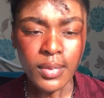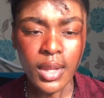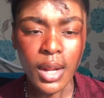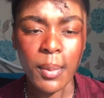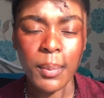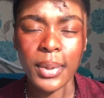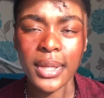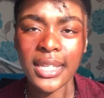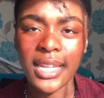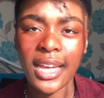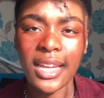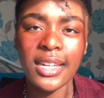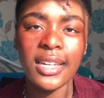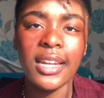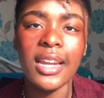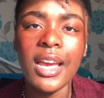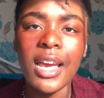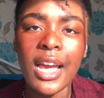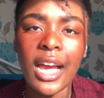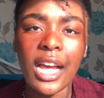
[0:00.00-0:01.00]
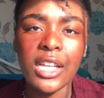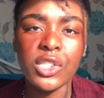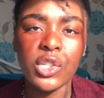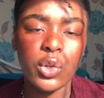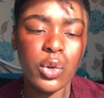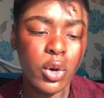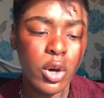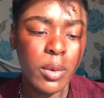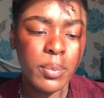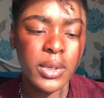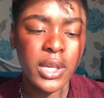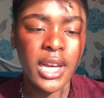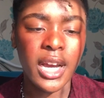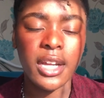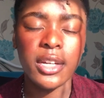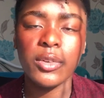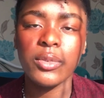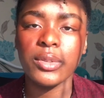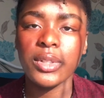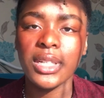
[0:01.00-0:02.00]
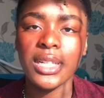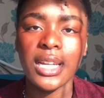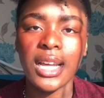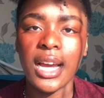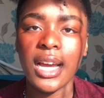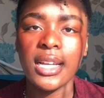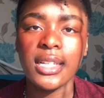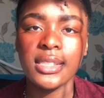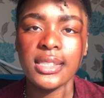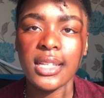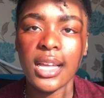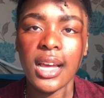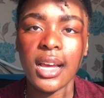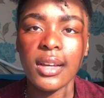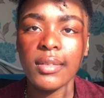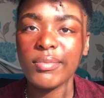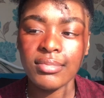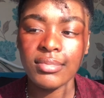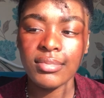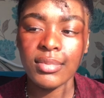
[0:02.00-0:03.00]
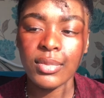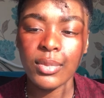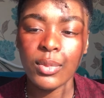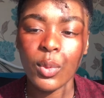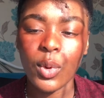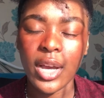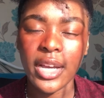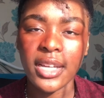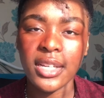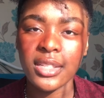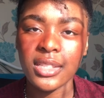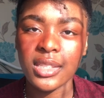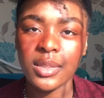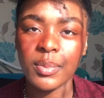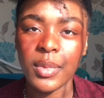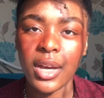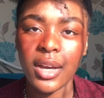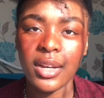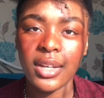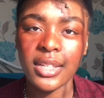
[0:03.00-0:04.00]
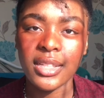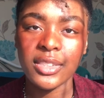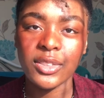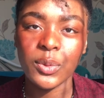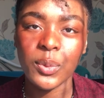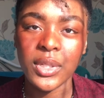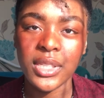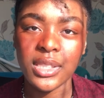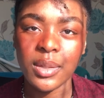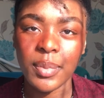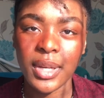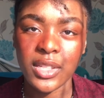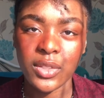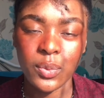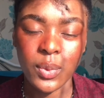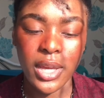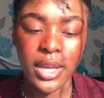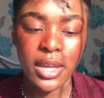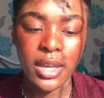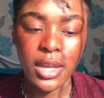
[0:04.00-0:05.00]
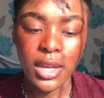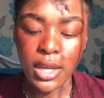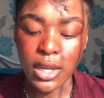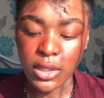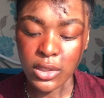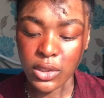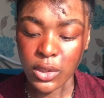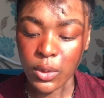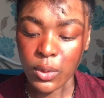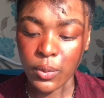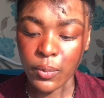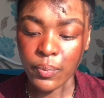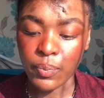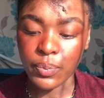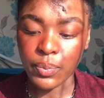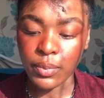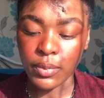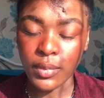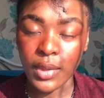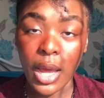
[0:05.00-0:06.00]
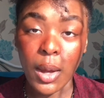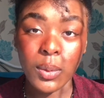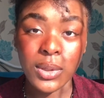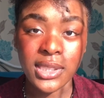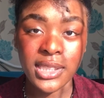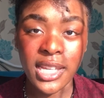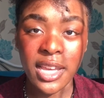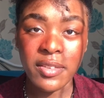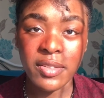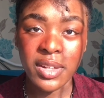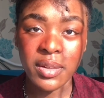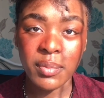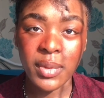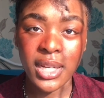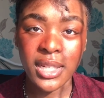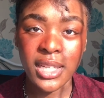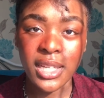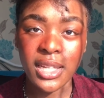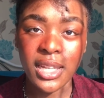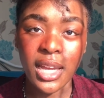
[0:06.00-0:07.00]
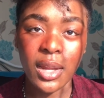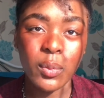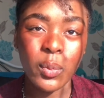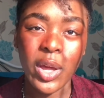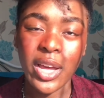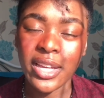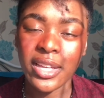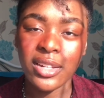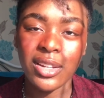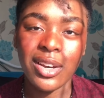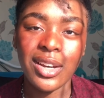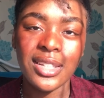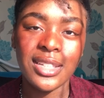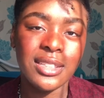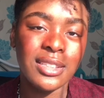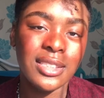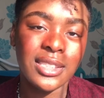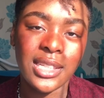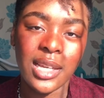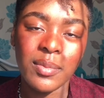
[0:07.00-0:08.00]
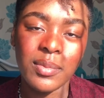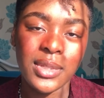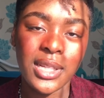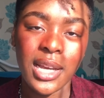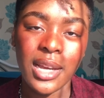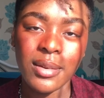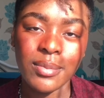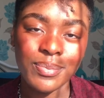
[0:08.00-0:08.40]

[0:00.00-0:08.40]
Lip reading: But then as you grow up, you kind of realize that working smart is always the best way. So I was saving money and working hard at the same time.